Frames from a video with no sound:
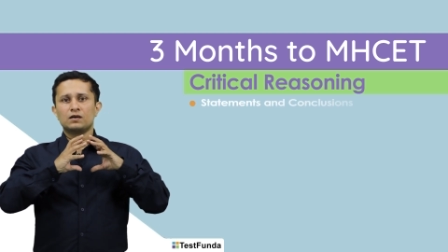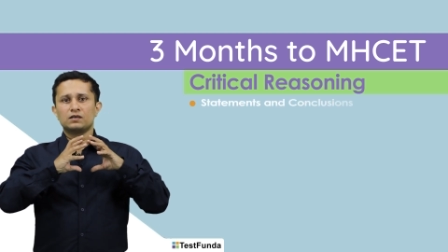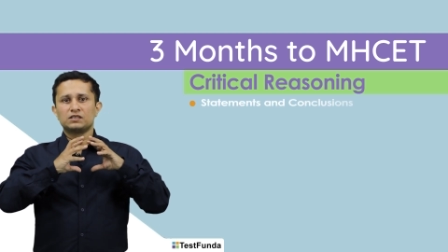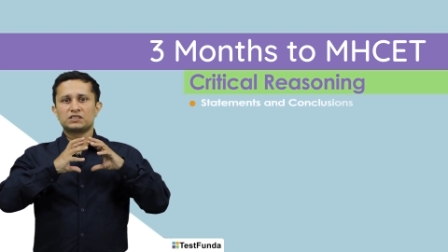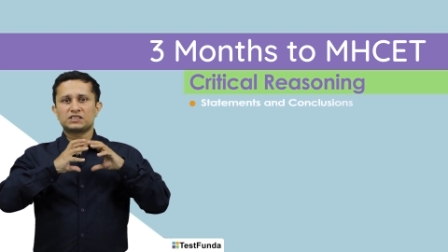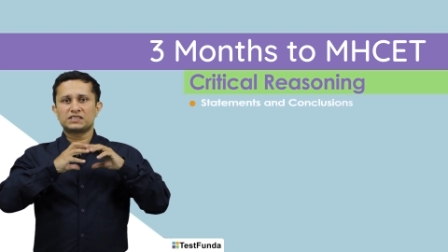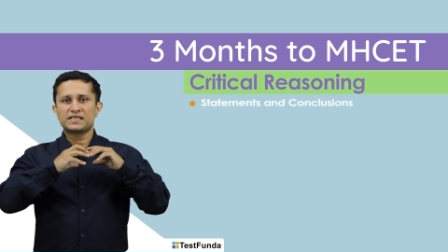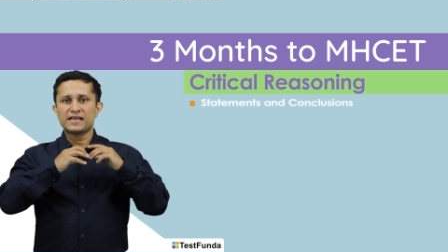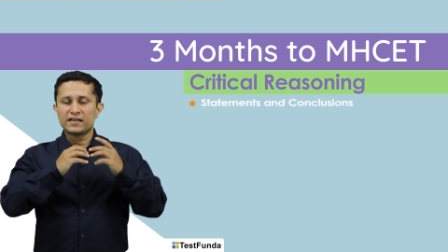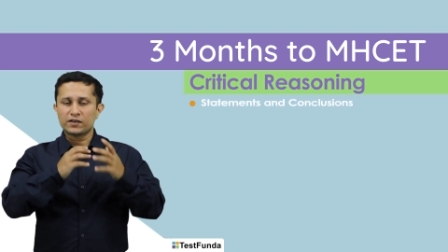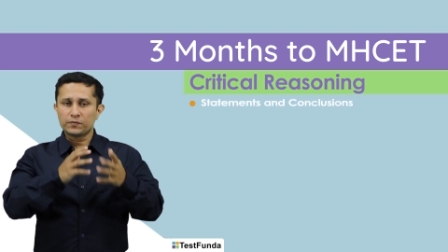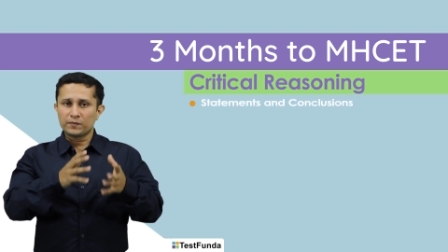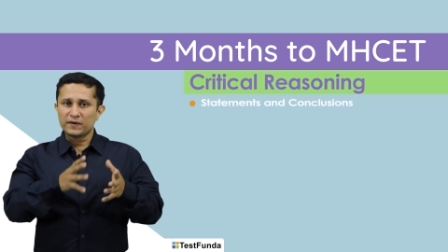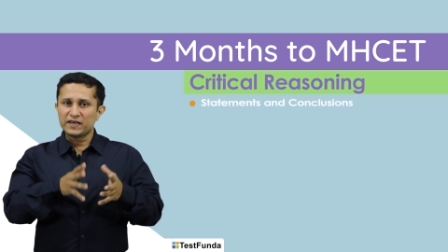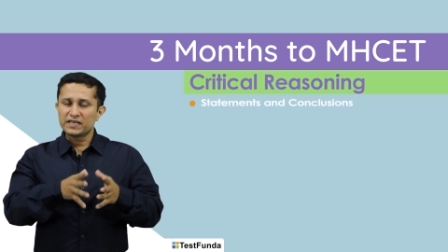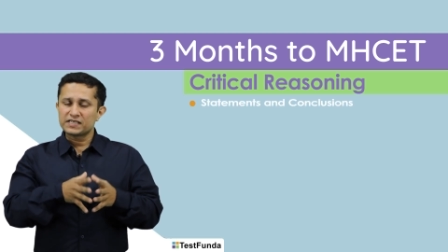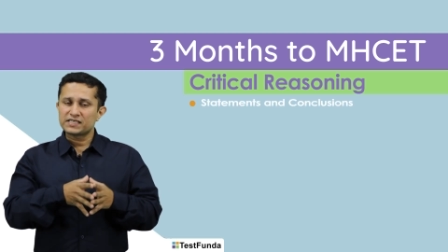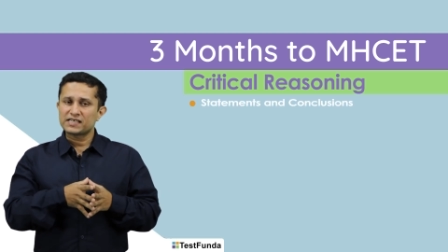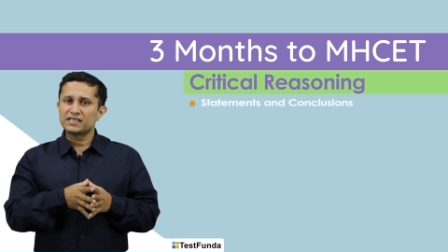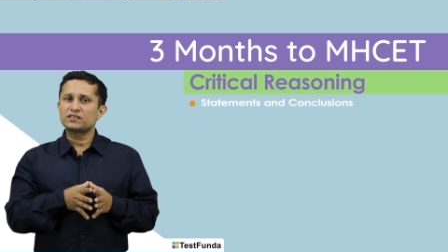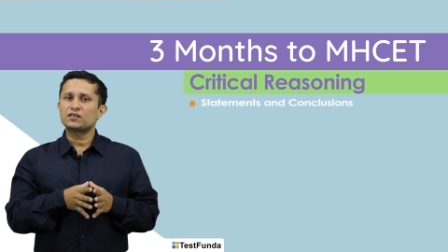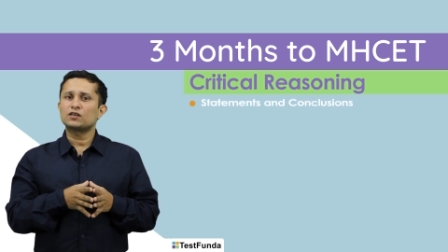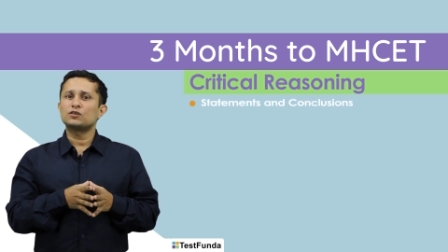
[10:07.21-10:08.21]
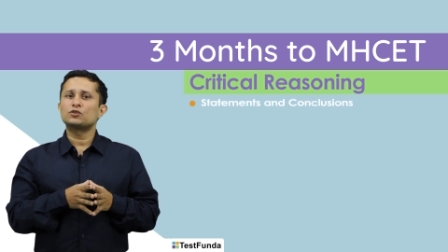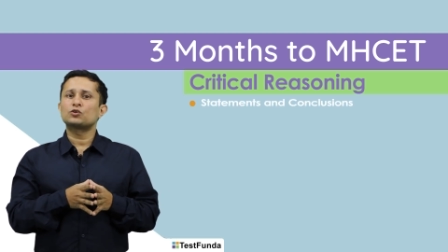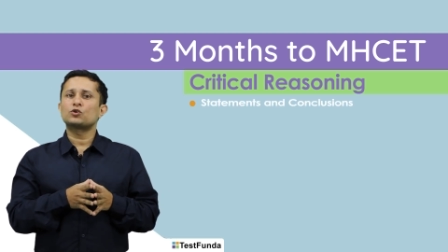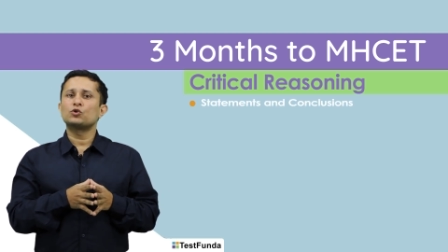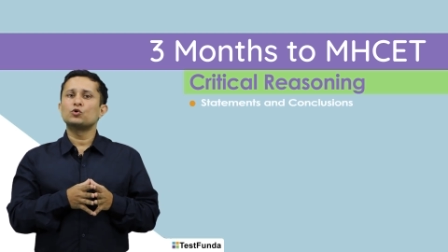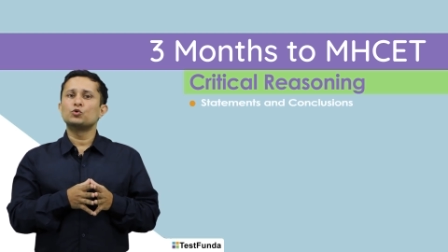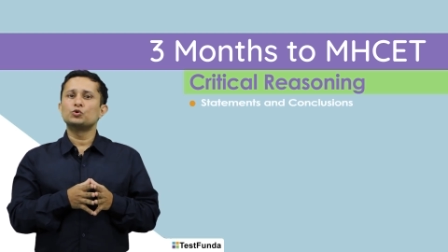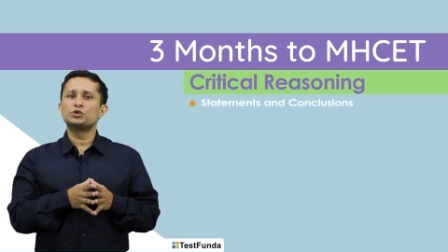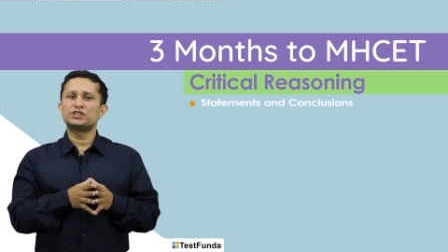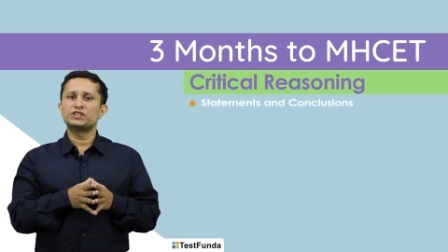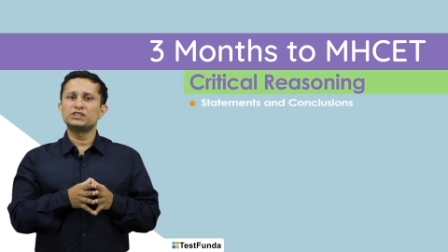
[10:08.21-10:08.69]
statements and
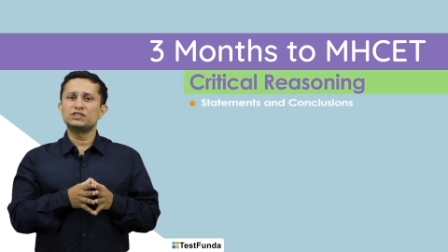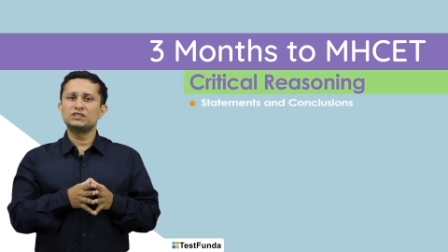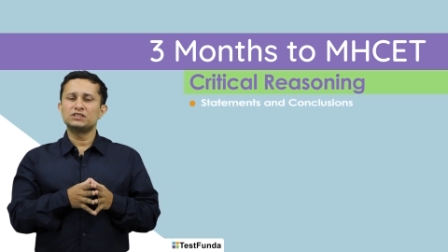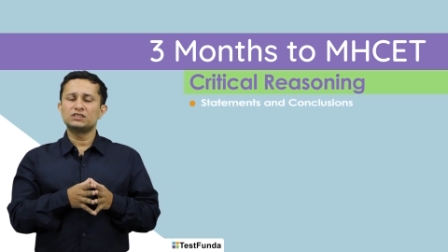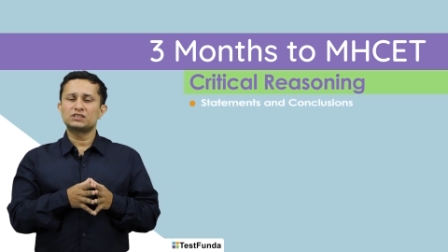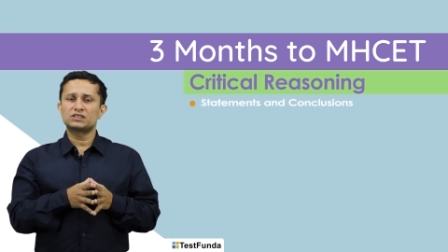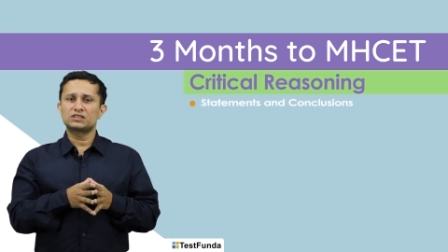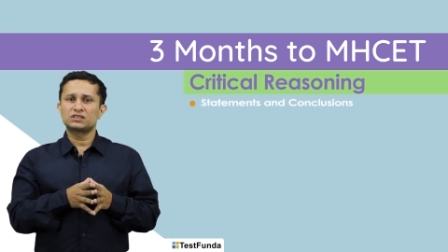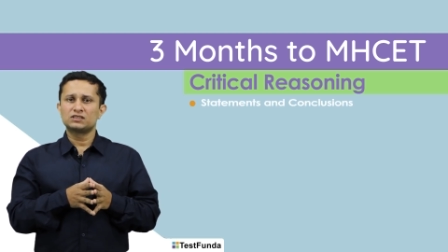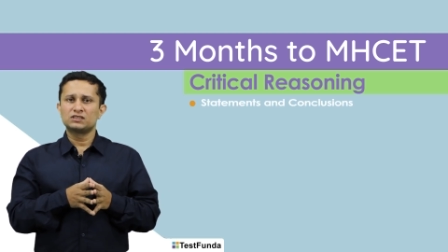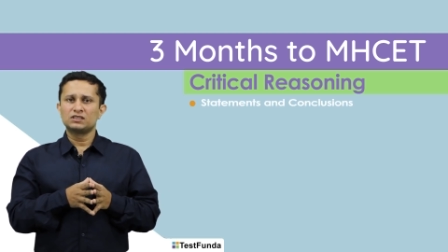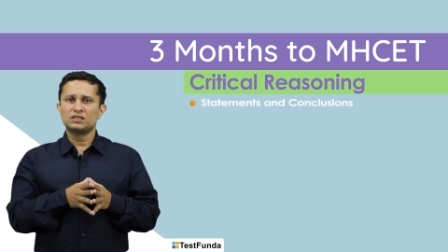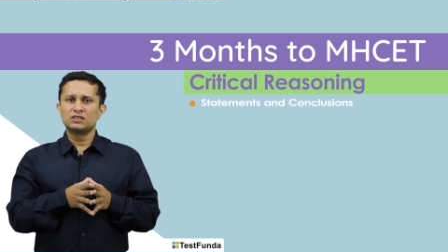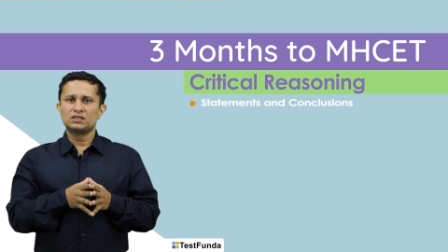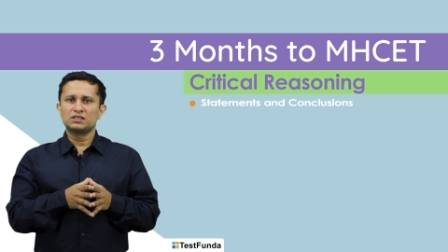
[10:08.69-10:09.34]
conclusions,